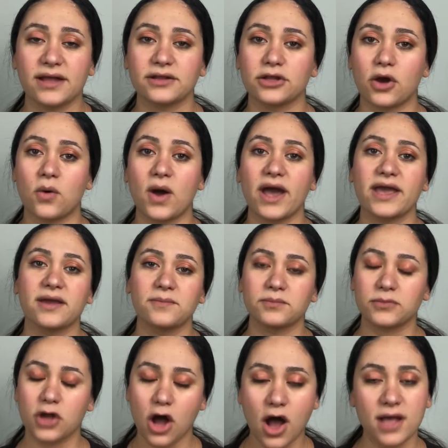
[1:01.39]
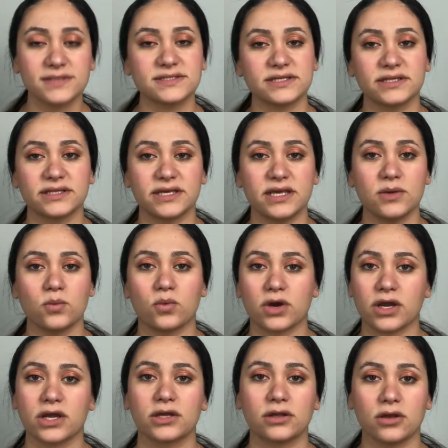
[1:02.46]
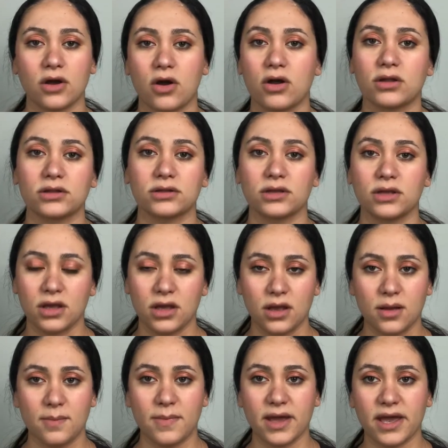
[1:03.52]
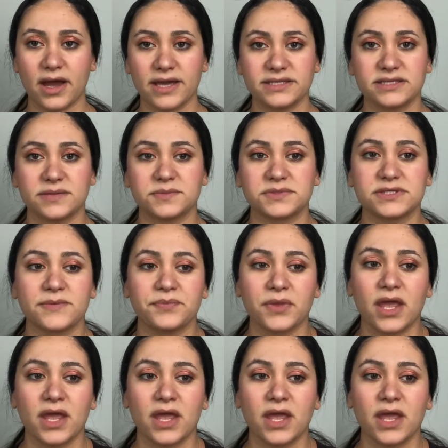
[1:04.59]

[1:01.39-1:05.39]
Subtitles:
No, I am constantly working on my items.